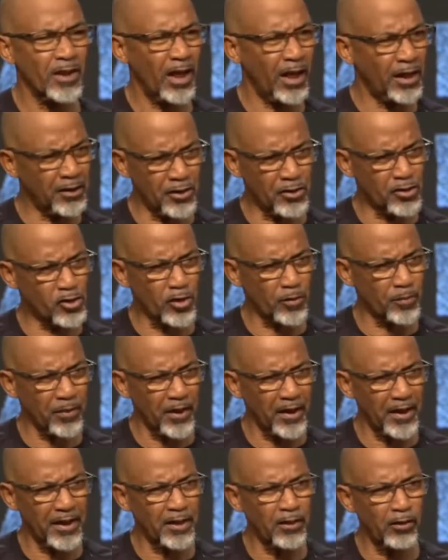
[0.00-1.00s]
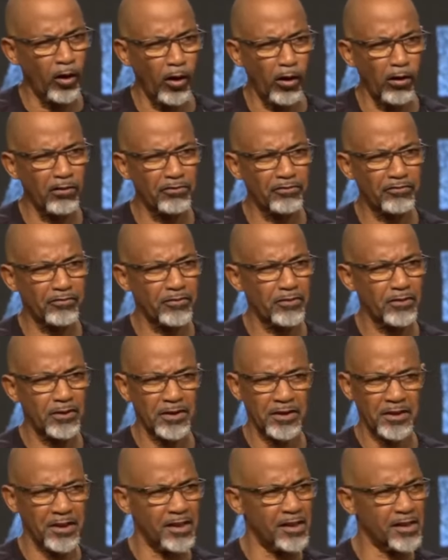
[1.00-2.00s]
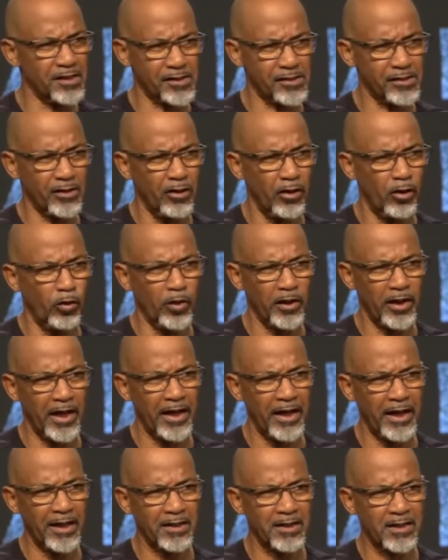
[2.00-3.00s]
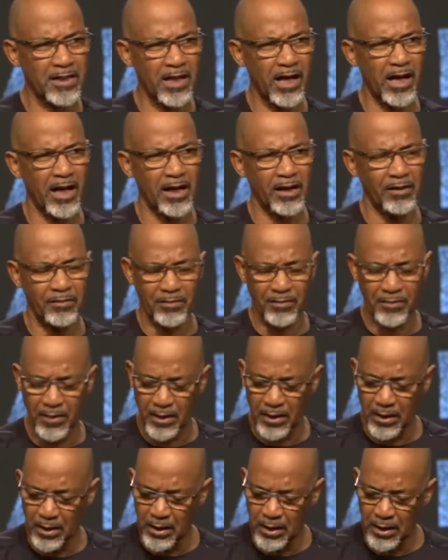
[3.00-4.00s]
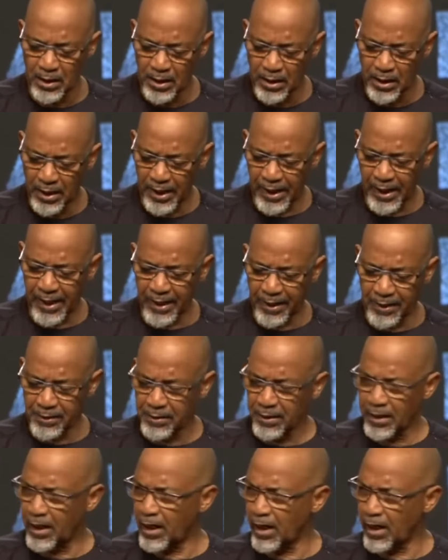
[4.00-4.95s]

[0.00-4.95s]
I used to play golf years ago when I had time, and